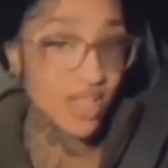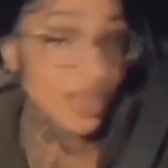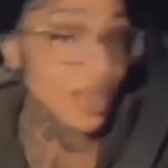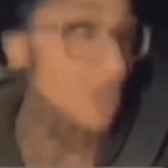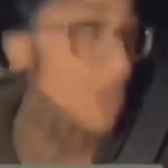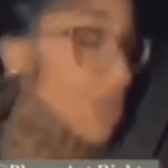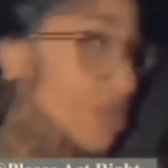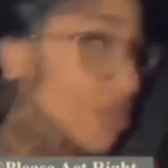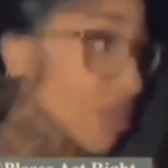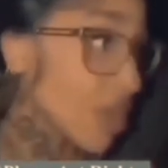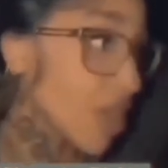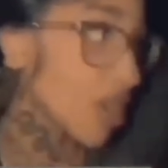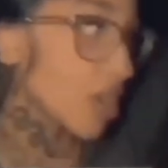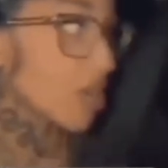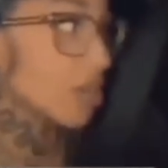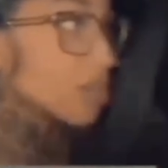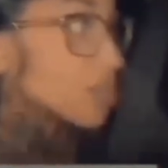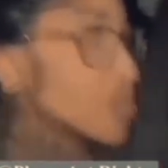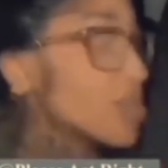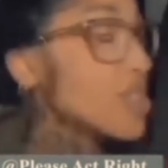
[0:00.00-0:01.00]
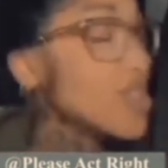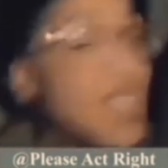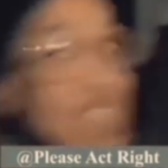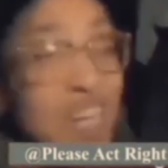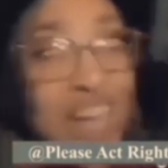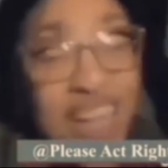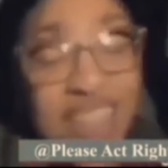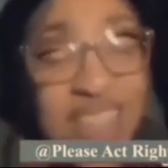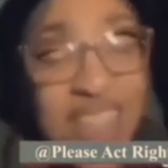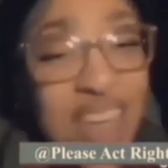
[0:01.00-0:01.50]
her all the attention and
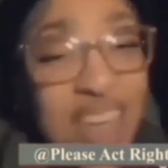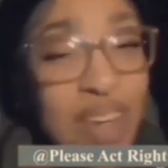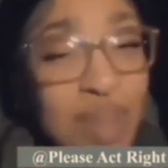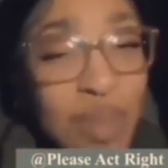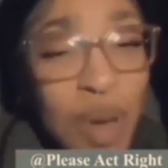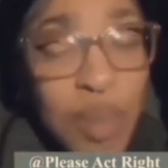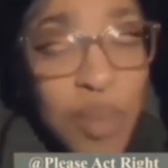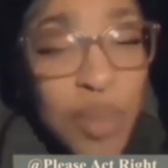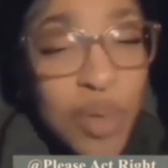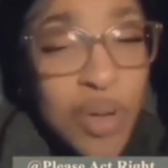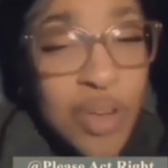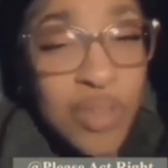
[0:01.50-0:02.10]
validation that she